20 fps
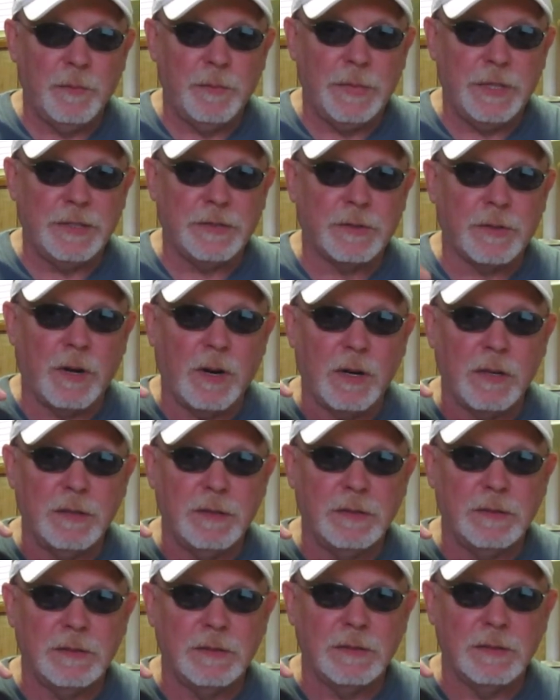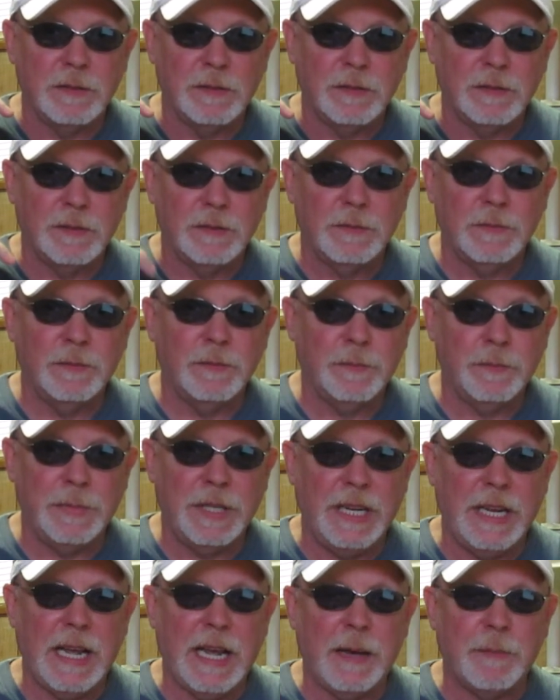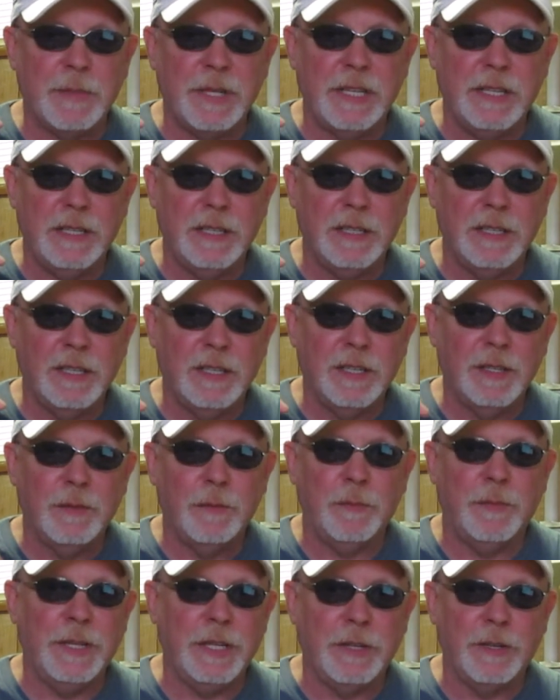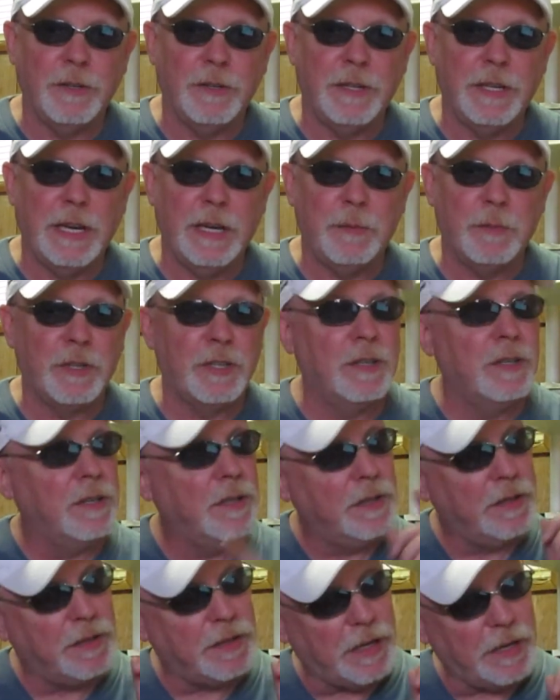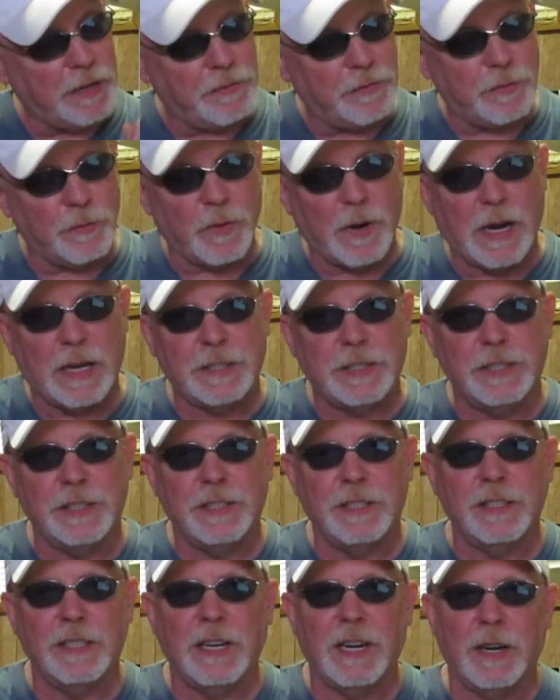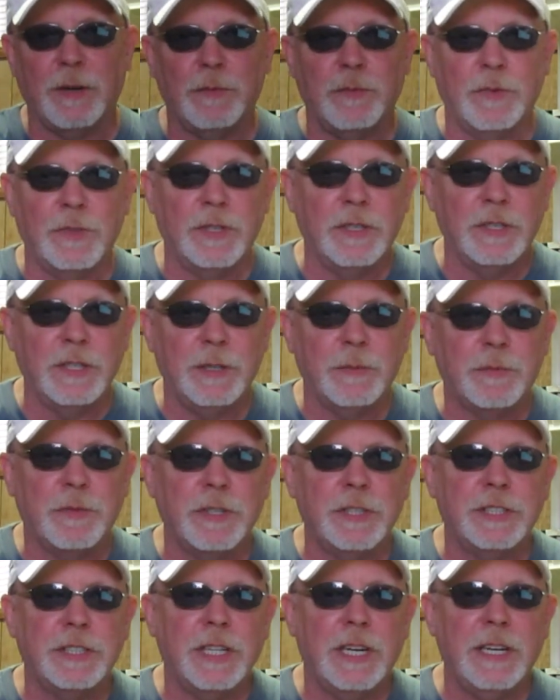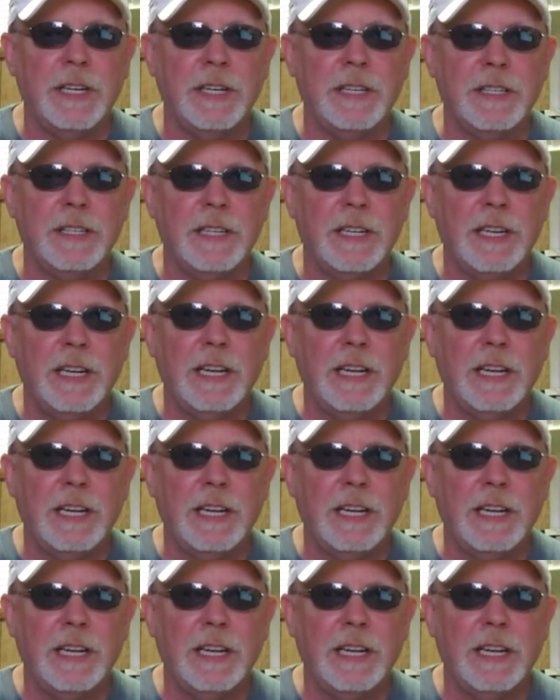be strong, be happy, be a good neighbor. Thanks for watching. I really appreciate it.